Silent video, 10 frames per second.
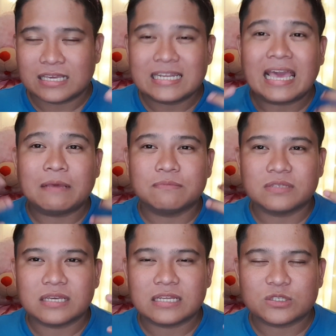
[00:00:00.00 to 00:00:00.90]
he
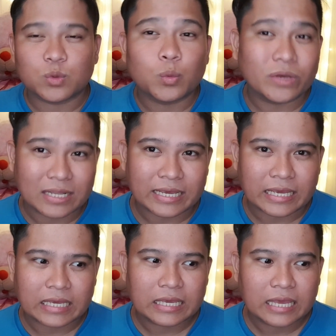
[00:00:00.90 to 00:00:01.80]
named it Willy,
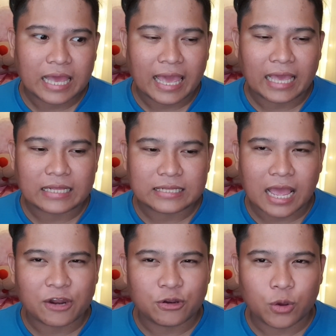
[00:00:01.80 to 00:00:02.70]
and
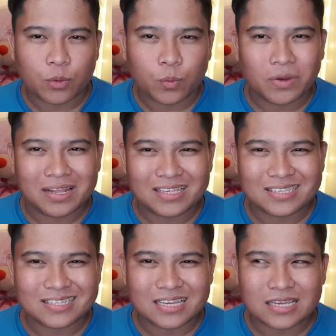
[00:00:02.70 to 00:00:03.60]
I don't know what
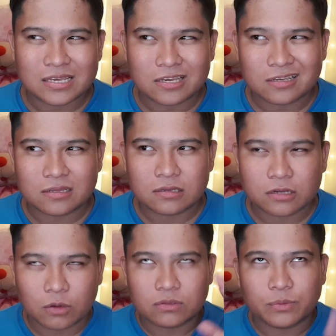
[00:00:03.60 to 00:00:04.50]
is the,
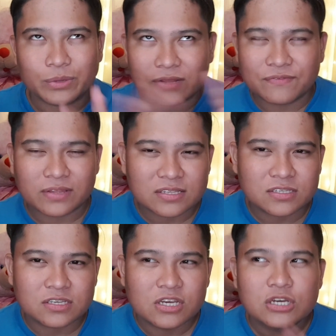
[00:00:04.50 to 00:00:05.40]
you know, the
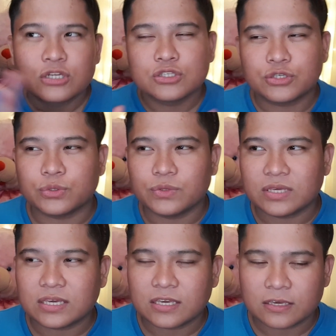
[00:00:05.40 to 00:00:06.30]
relevance to
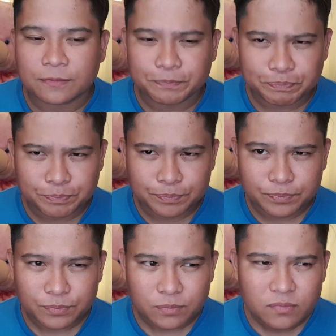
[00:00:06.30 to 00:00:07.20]
the,
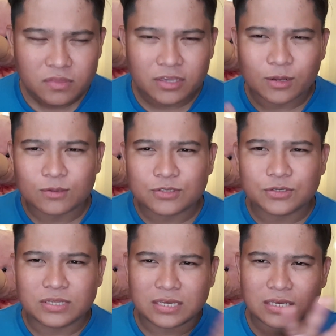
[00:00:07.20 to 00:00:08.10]
you know,
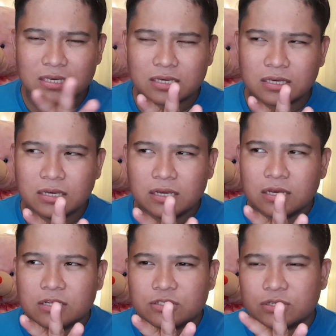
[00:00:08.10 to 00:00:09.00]
to the,
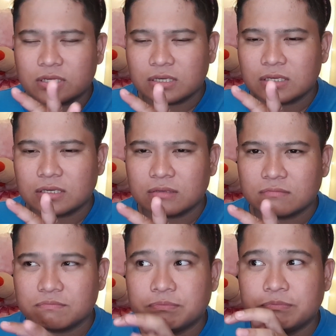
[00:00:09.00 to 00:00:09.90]
you
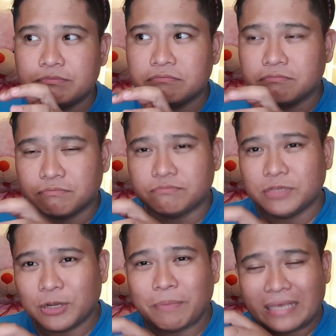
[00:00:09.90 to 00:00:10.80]

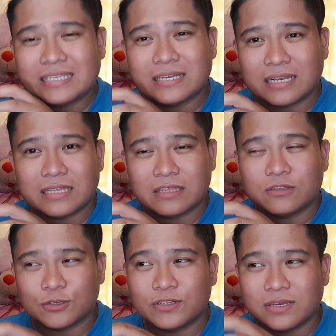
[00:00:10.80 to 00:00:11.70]
know, basically
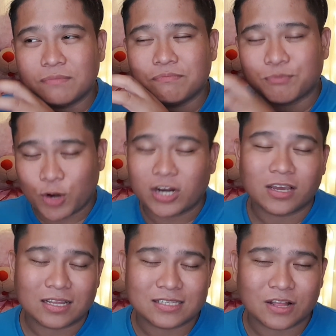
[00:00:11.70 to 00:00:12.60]
to the
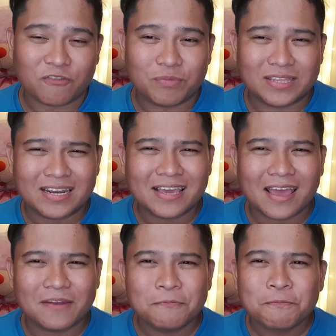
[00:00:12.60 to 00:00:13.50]
product itself. But then
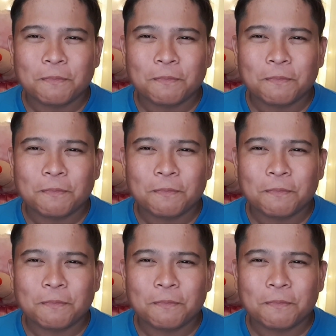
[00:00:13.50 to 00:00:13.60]
again,